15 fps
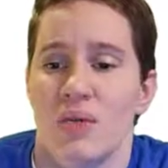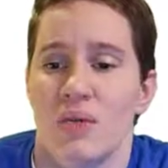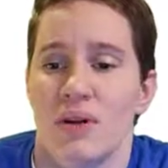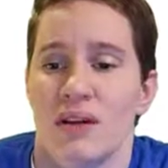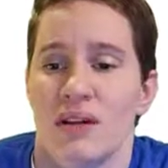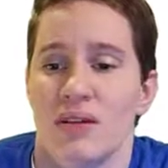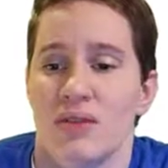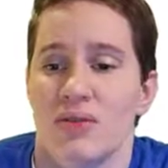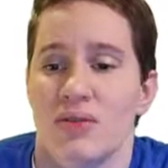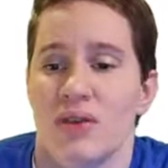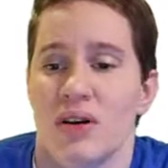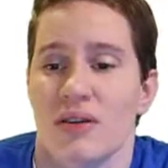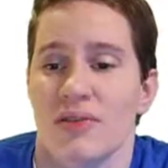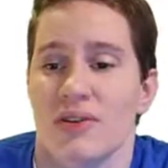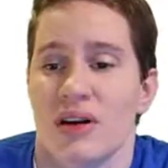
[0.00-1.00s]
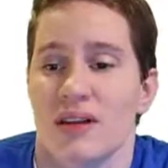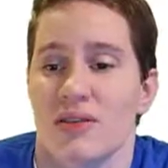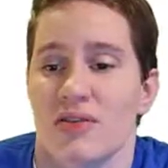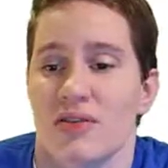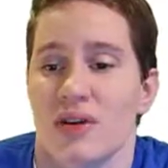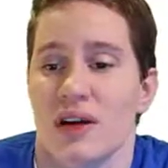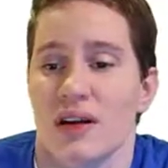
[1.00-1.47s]
We can use law of sines
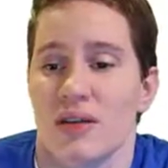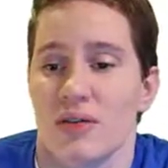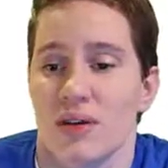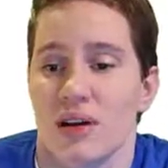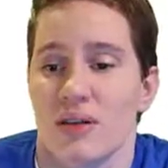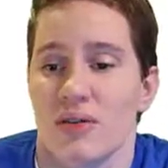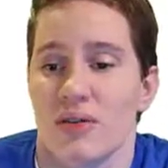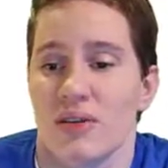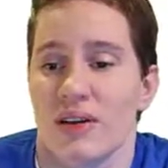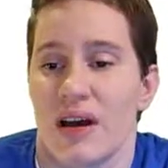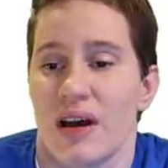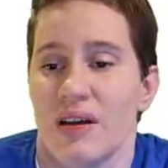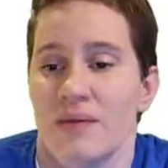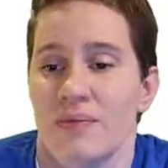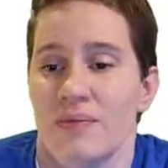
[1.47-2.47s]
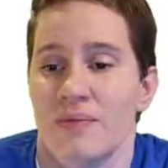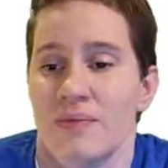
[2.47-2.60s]
for angle, angle, side.